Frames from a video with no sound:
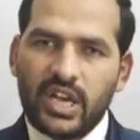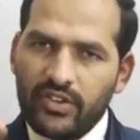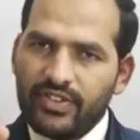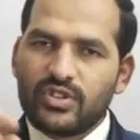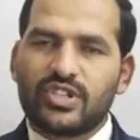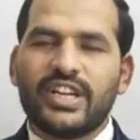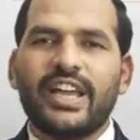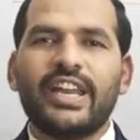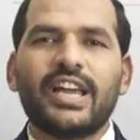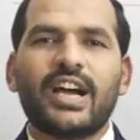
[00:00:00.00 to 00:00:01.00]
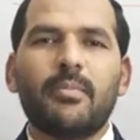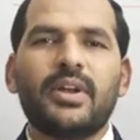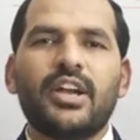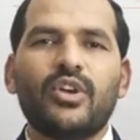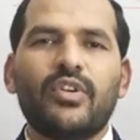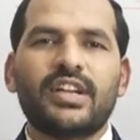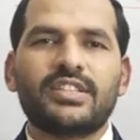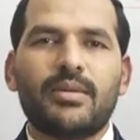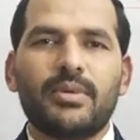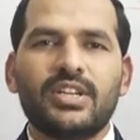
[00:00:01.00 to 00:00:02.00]
If you see any competitive
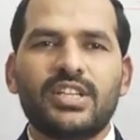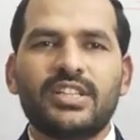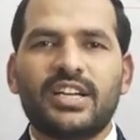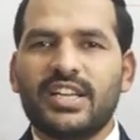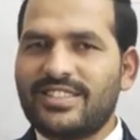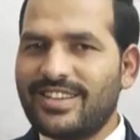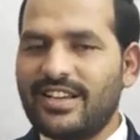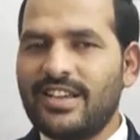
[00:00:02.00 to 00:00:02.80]
examination, that is